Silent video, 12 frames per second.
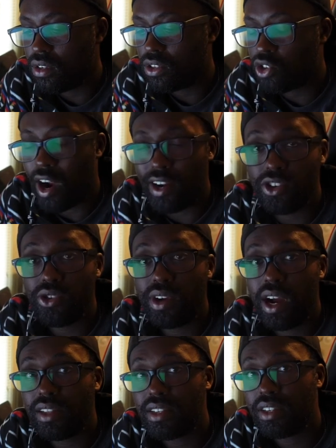trying to do
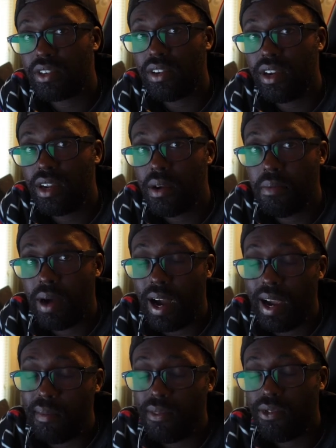content creating, but
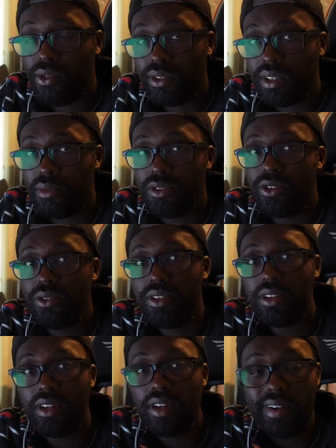I am a full-time
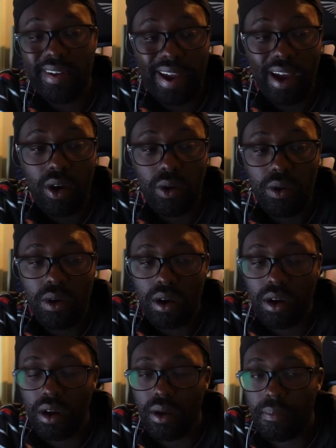student now.
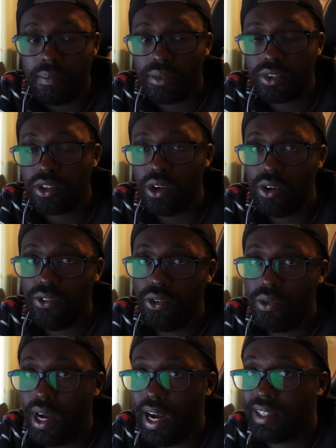So if
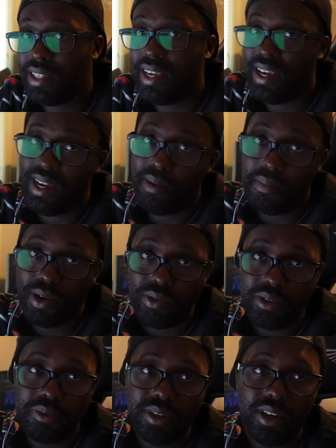you guys can bear
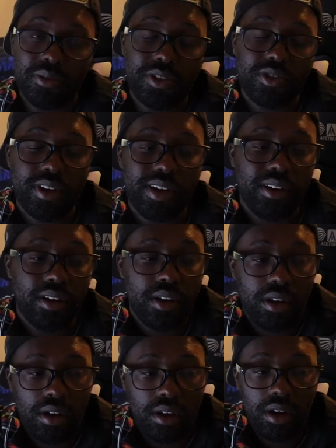with me, that would be great.
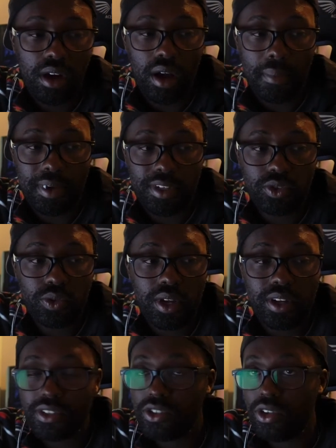As
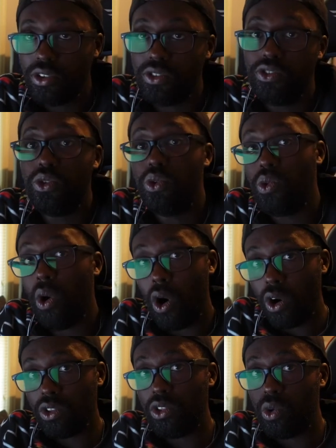well as those of you who
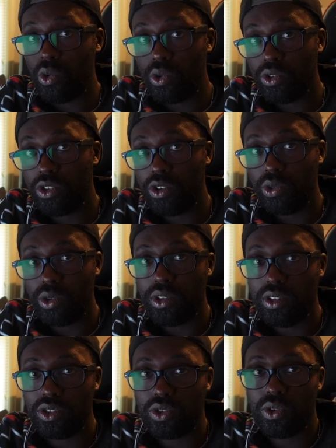are local to
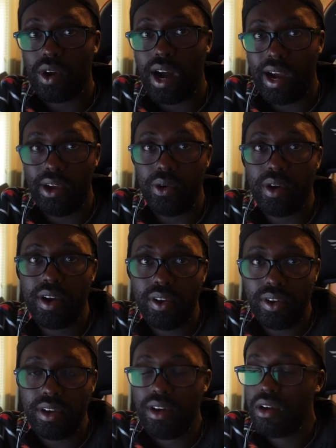northeastern Ohio
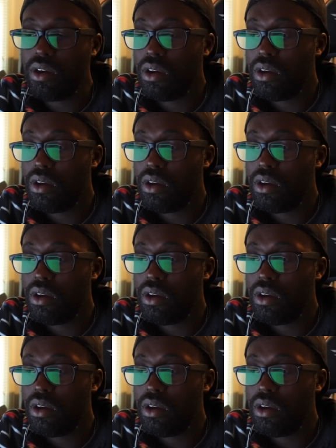area,